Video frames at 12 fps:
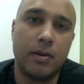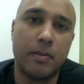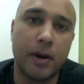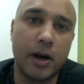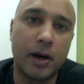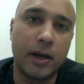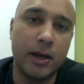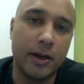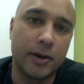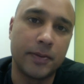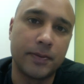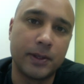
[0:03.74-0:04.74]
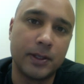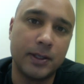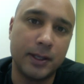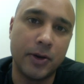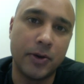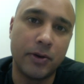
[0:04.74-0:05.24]
Marc here,
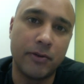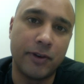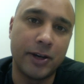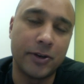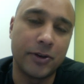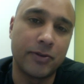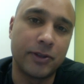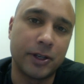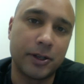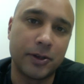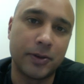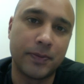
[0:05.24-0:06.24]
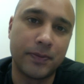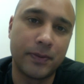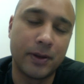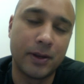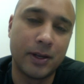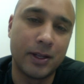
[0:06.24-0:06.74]
CEO and founder of Tungle.
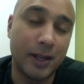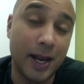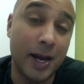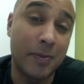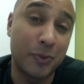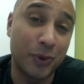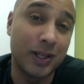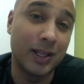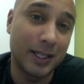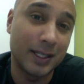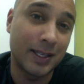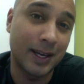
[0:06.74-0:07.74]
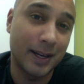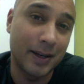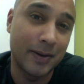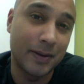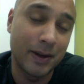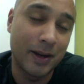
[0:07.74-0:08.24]
Today I'm really
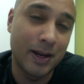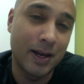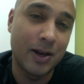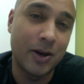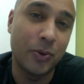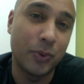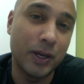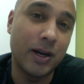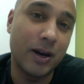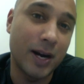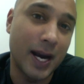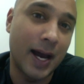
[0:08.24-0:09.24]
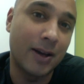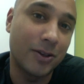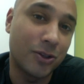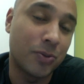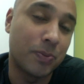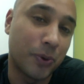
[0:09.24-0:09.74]
excited. We are now
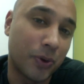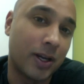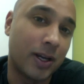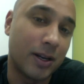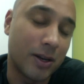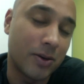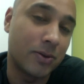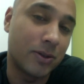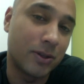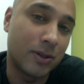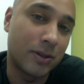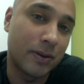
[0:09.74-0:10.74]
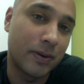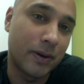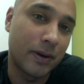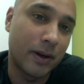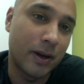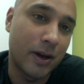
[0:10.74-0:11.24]
supporting Notes.
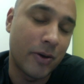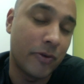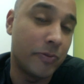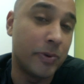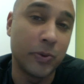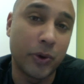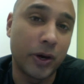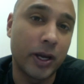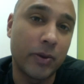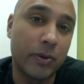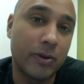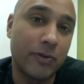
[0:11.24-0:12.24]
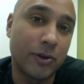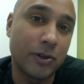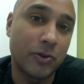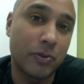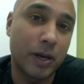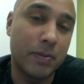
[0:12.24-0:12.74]
We've been working with the folks
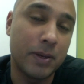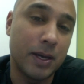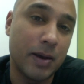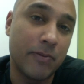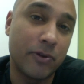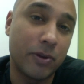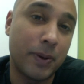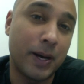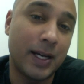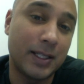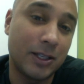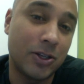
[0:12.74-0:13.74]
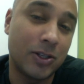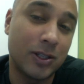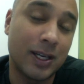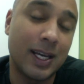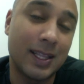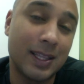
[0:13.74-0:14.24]
from IBM for the past year to
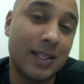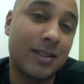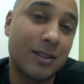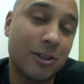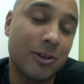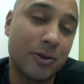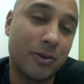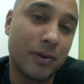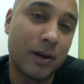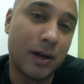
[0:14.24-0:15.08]
get this to you.